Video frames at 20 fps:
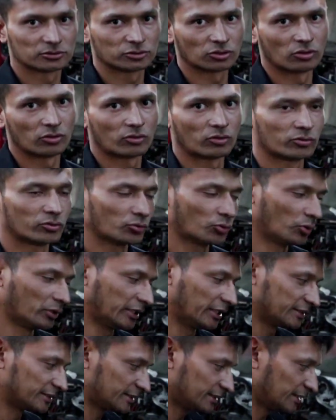So you
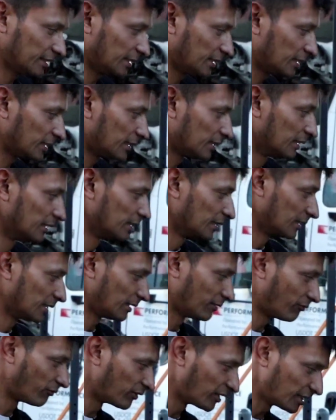want to see
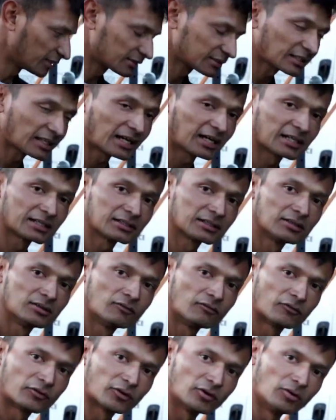if this line
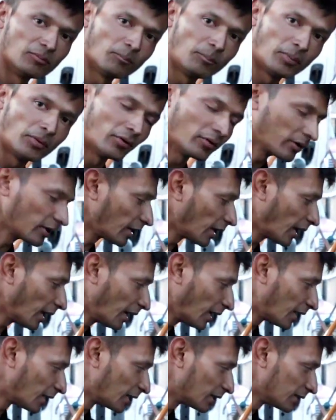from point
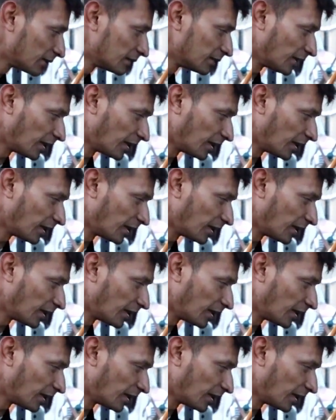A